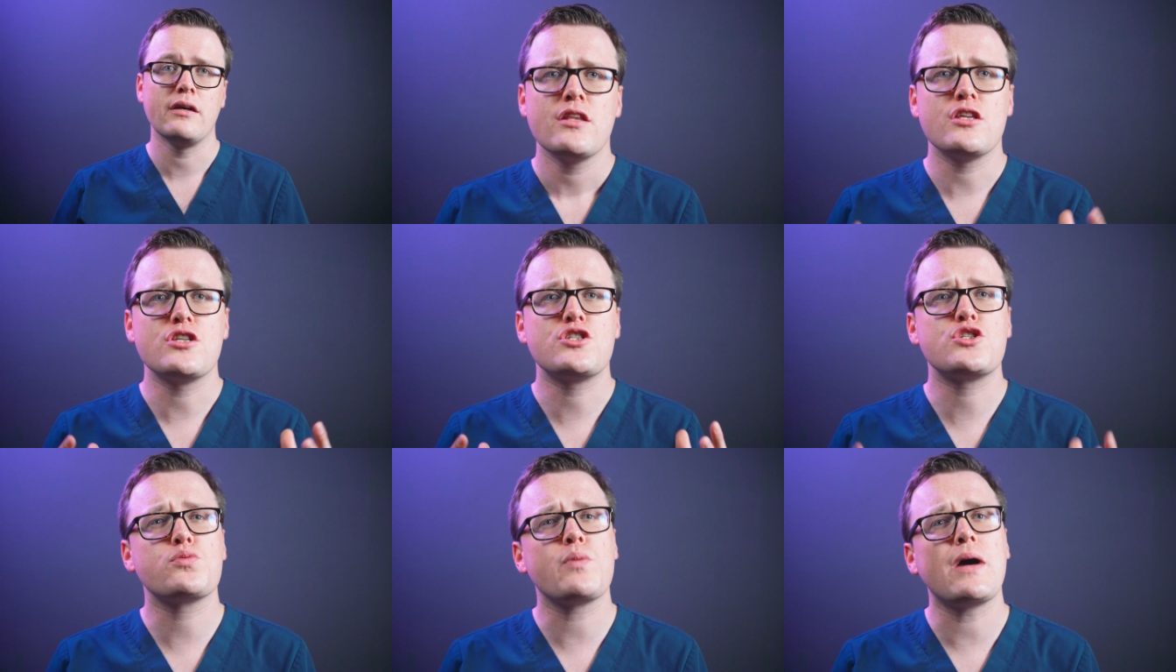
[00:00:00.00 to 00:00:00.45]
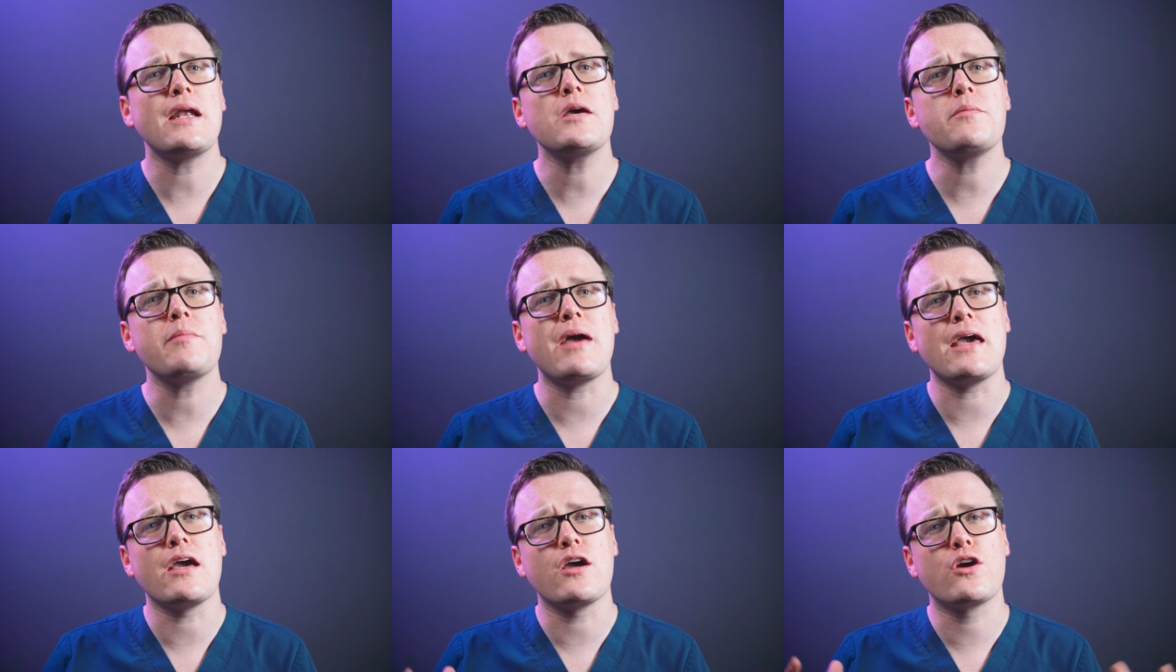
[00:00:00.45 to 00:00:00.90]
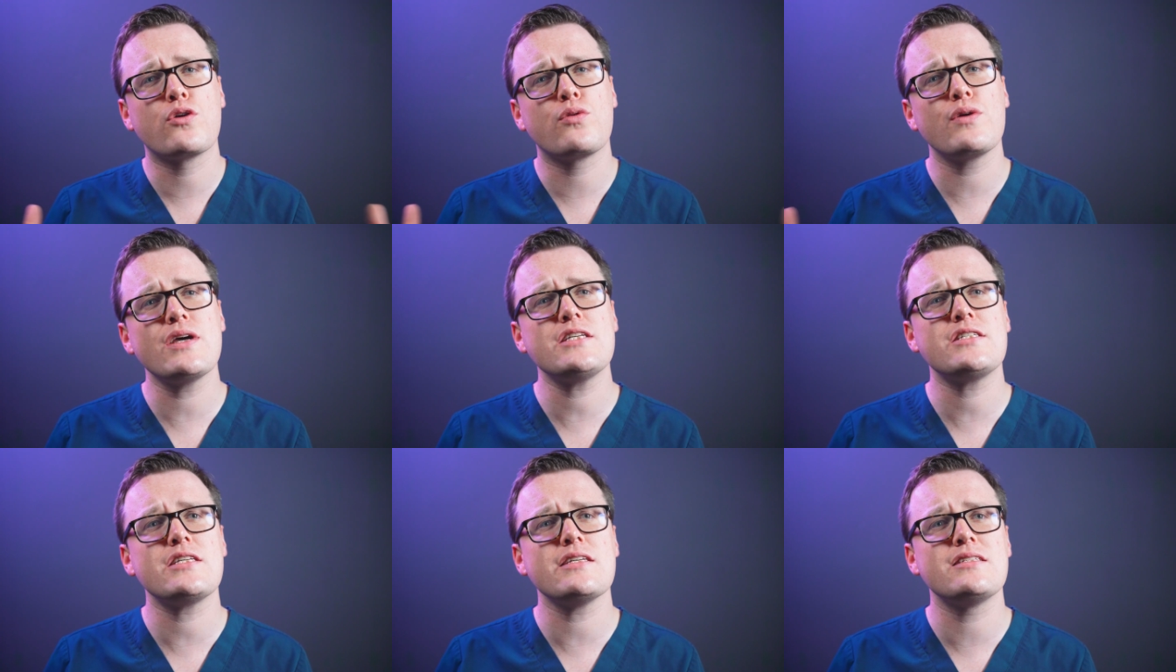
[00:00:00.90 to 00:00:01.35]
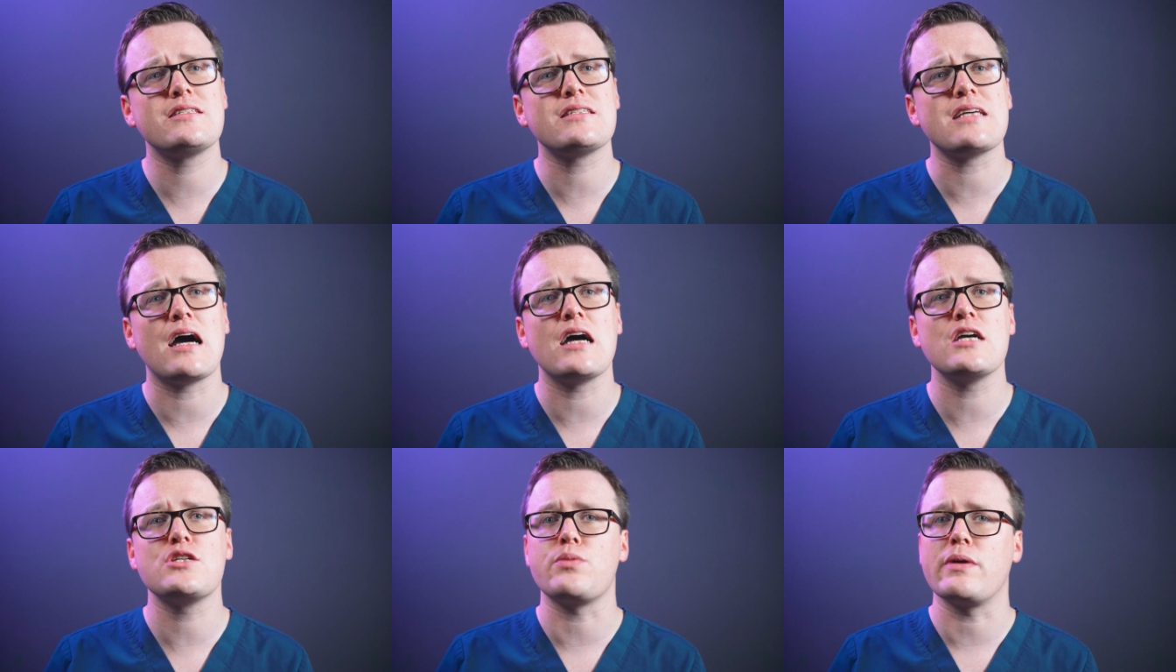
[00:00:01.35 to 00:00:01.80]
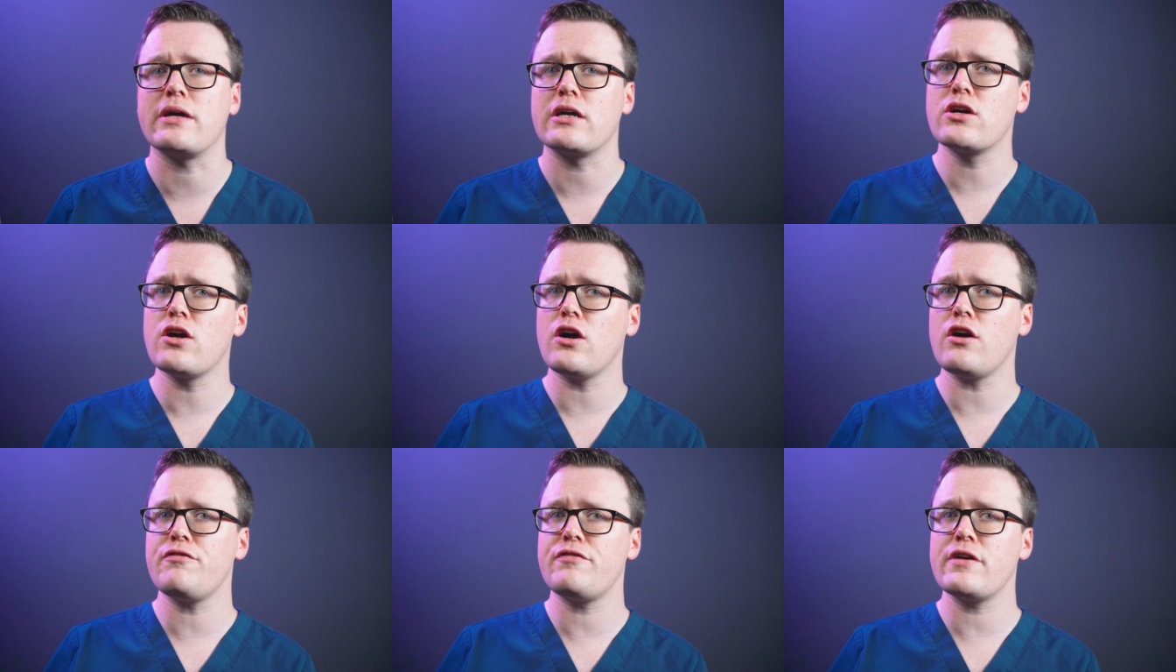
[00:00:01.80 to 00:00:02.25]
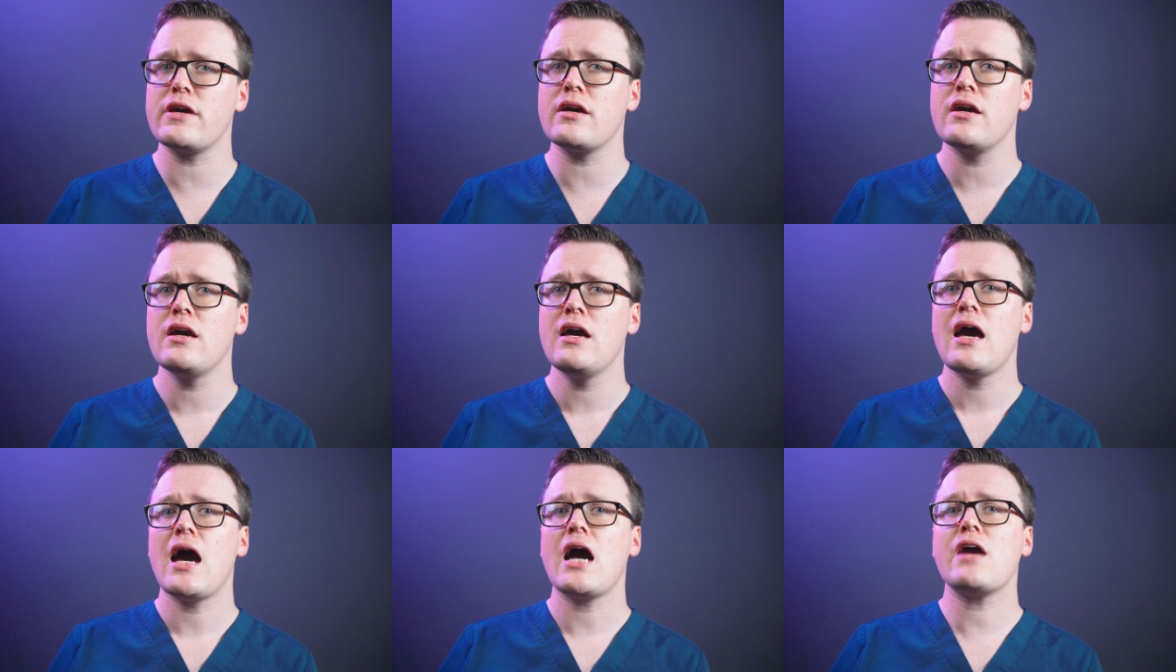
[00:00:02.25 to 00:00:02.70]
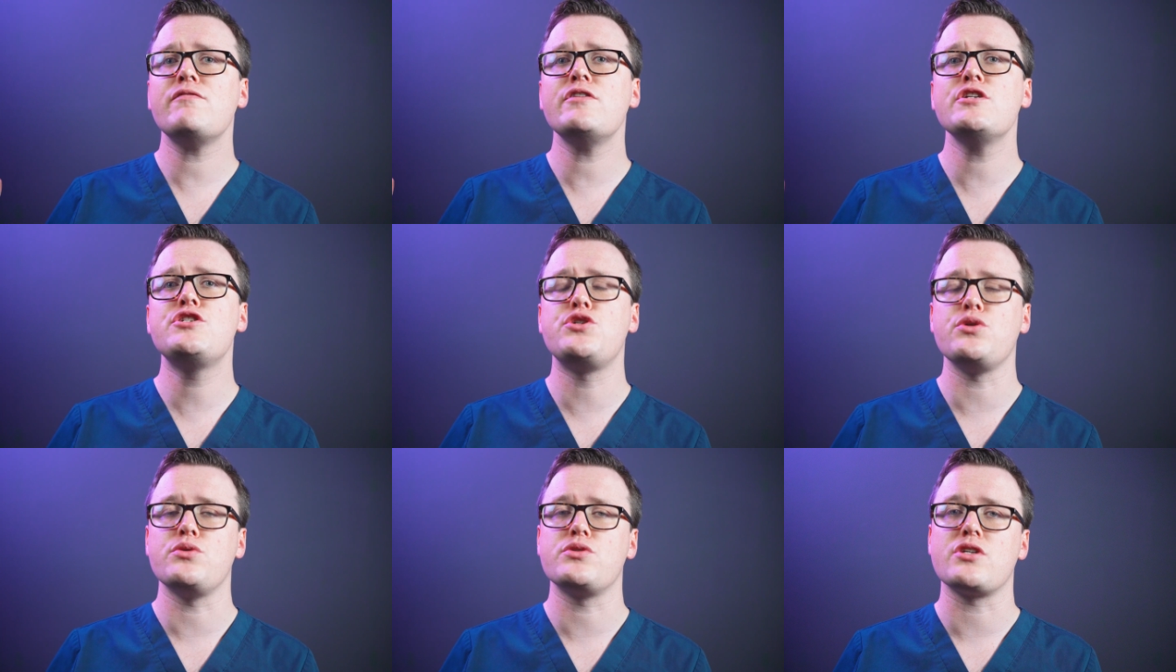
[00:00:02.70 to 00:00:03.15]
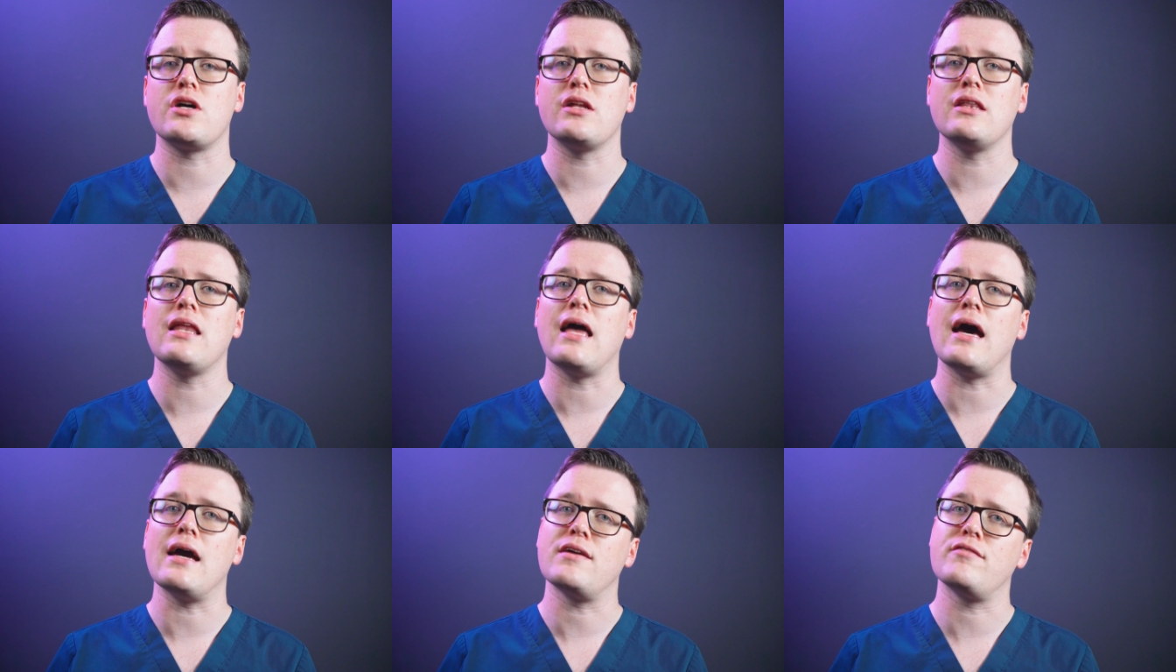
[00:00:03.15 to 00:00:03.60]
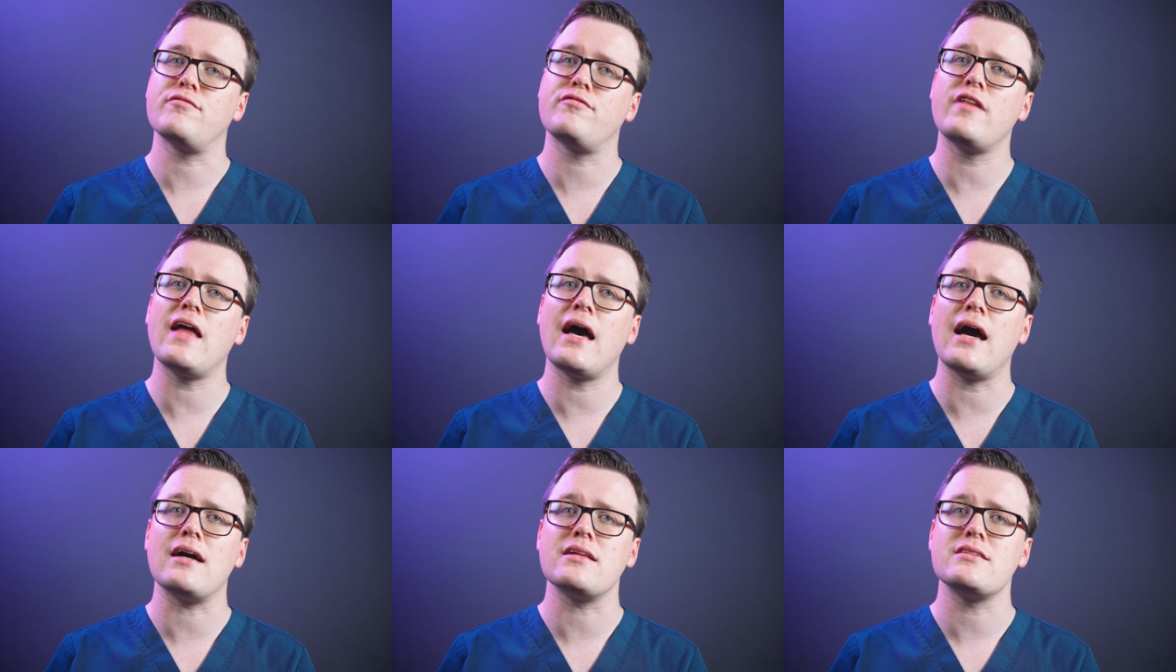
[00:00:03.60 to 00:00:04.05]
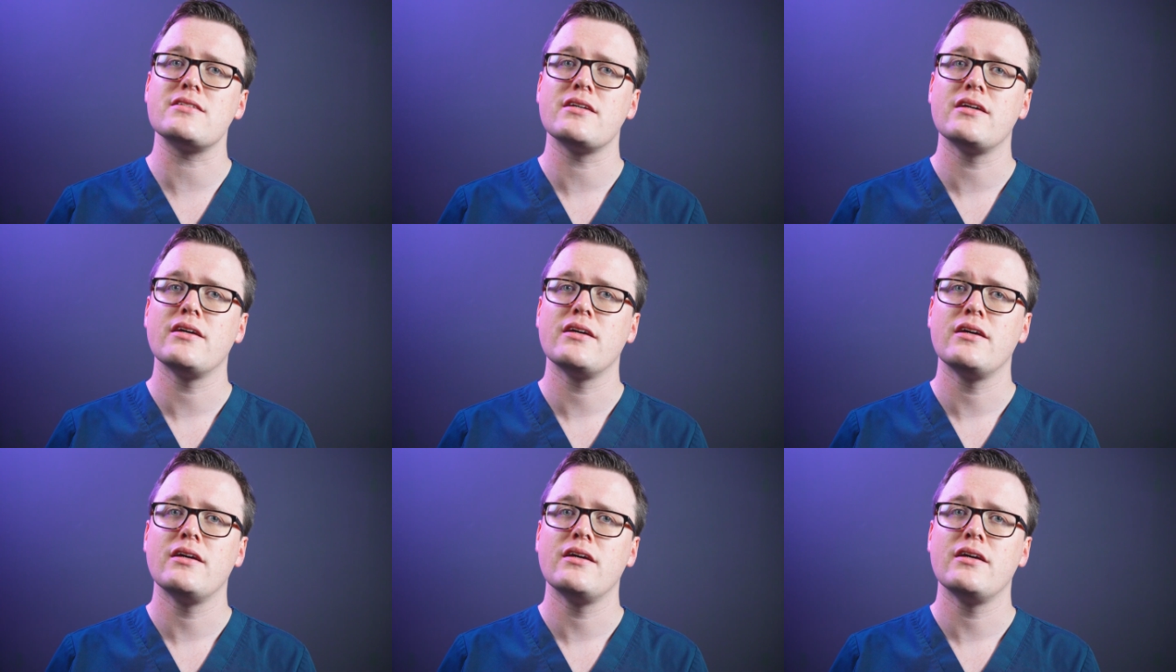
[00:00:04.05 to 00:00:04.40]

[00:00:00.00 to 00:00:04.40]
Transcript: The swelling may increase in size when coughing and reduce on lying flat.